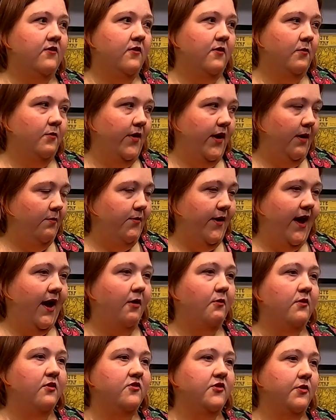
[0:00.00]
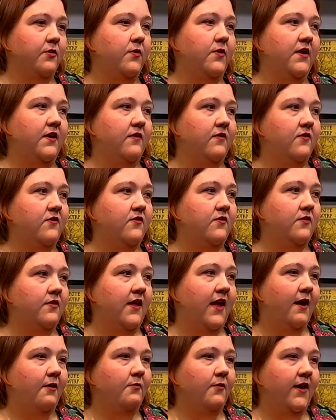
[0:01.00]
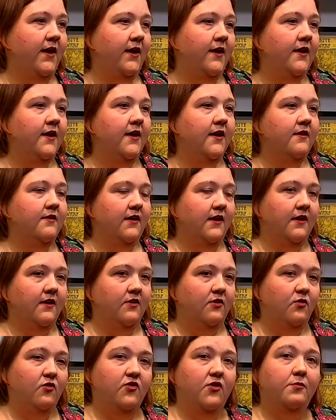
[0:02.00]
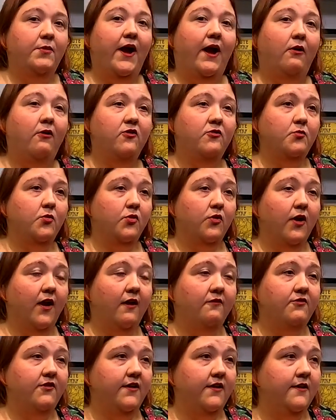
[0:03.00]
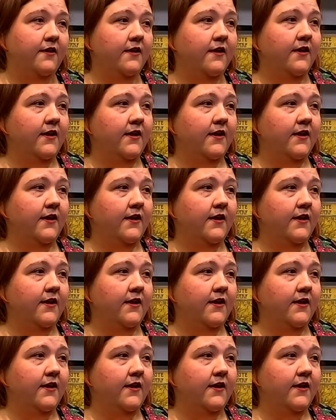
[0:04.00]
to buy power tokens, so that way they can use their powers more often.